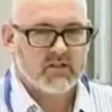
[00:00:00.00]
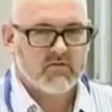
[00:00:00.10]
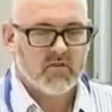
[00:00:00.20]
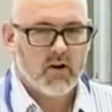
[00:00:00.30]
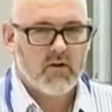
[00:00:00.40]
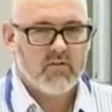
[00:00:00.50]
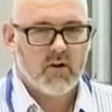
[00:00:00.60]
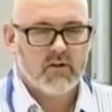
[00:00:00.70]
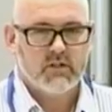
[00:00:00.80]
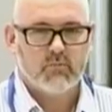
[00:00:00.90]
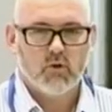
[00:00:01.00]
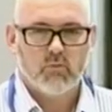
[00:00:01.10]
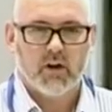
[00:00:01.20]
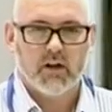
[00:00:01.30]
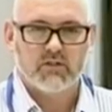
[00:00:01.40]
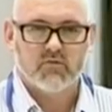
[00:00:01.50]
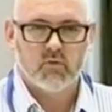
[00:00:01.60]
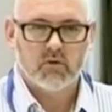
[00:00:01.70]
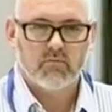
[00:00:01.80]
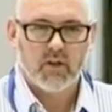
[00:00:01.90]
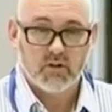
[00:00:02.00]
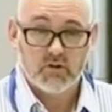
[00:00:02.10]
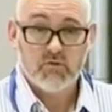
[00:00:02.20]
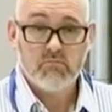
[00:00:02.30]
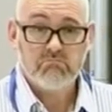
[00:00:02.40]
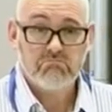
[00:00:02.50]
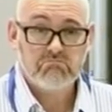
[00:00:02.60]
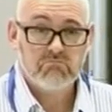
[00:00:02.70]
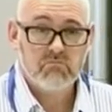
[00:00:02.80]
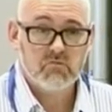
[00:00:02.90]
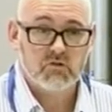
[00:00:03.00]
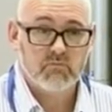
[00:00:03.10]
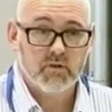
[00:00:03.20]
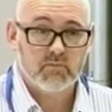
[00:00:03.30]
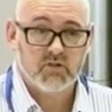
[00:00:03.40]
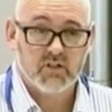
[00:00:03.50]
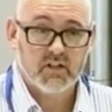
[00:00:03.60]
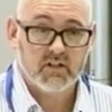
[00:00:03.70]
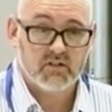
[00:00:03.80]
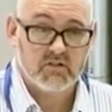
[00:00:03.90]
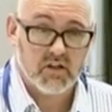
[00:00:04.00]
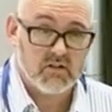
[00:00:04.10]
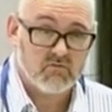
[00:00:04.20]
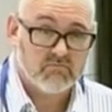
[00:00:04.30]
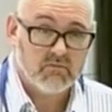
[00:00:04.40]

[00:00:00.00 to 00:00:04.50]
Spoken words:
as a very, very small part of what they do. Some people see it as the